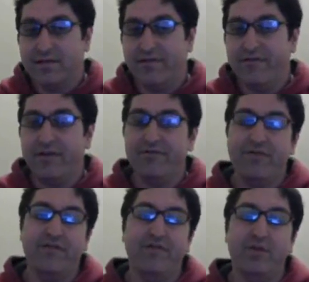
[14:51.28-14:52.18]

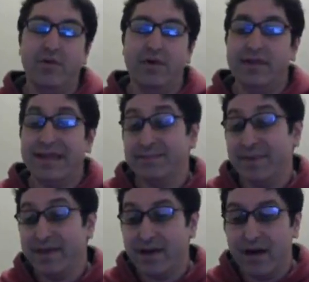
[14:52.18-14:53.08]
If you want, that's
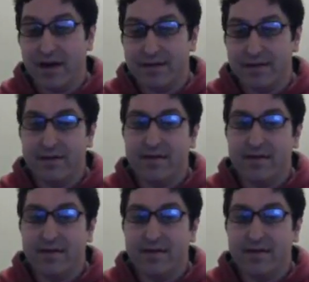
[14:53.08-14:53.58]
being kind.